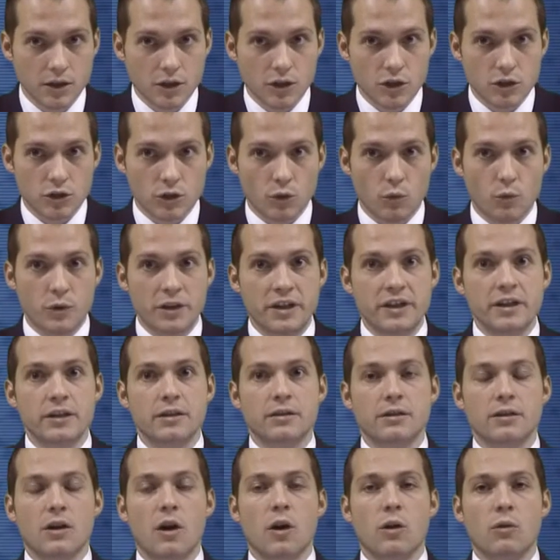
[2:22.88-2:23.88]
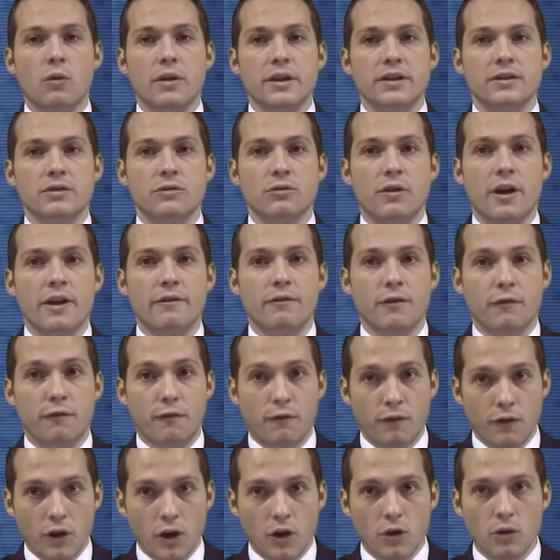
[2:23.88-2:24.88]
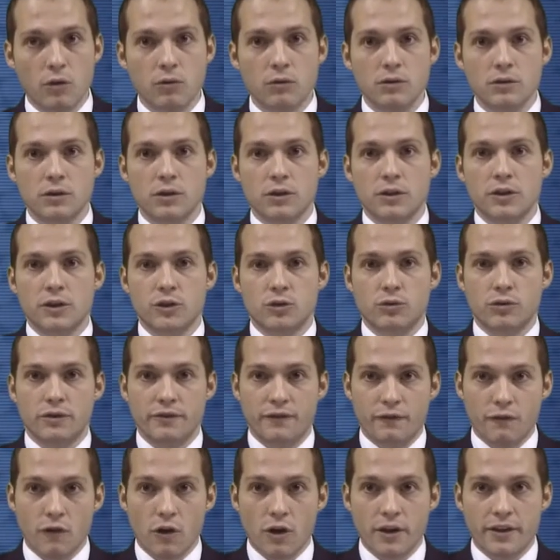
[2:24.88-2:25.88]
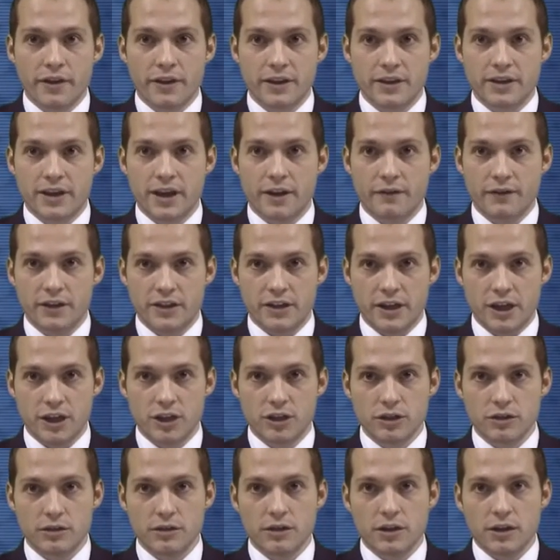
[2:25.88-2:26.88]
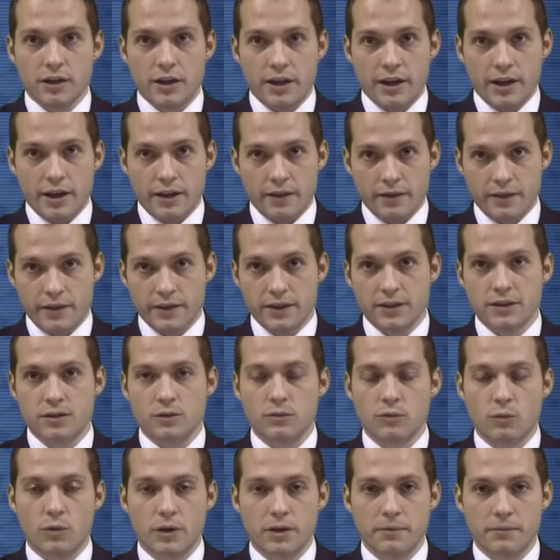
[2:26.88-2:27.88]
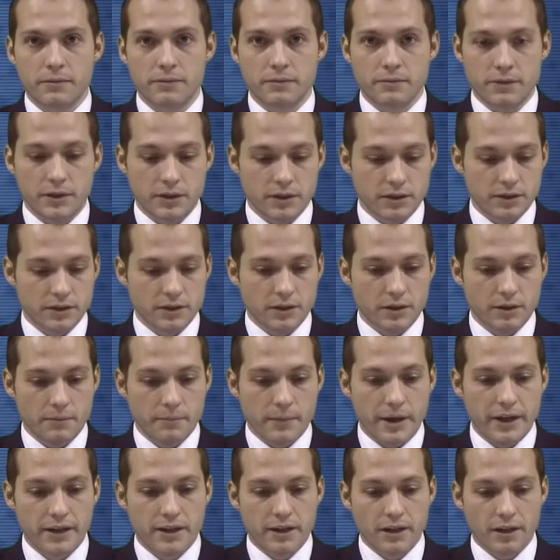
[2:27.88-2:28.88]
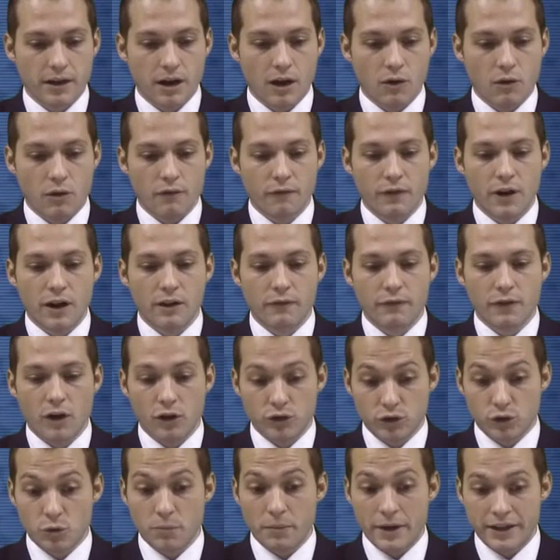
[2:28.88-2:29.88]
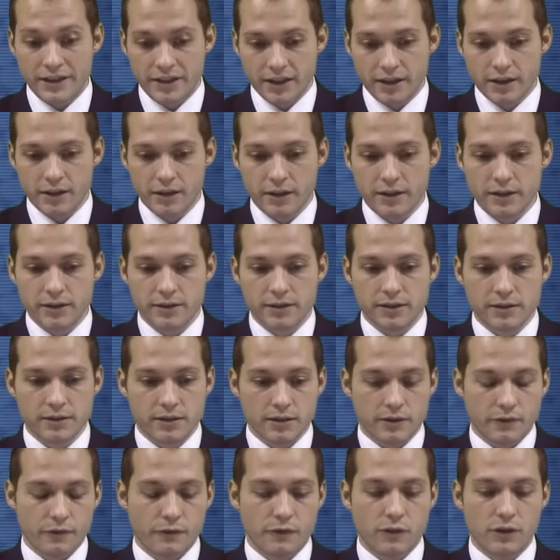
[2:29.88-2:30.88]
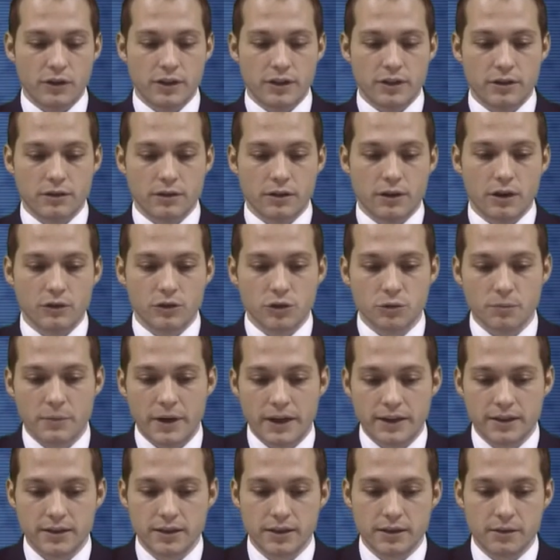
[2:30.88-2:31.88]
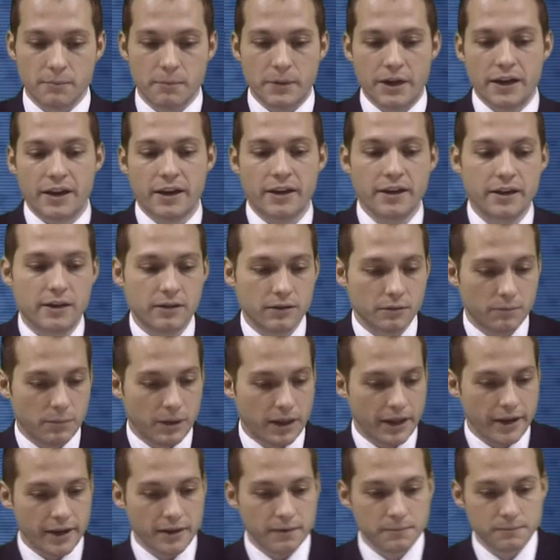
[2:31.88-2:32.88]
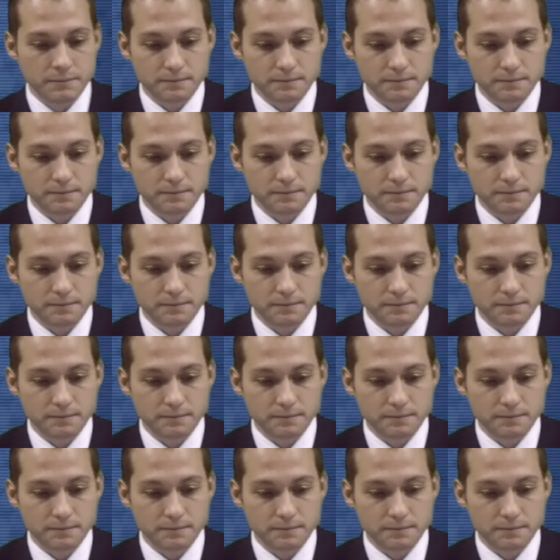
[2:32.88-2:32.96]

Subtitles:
So we need always to have a flow to avoid that cavitation, and this what is making our valve automatically. It is a fully automatic mechanical play.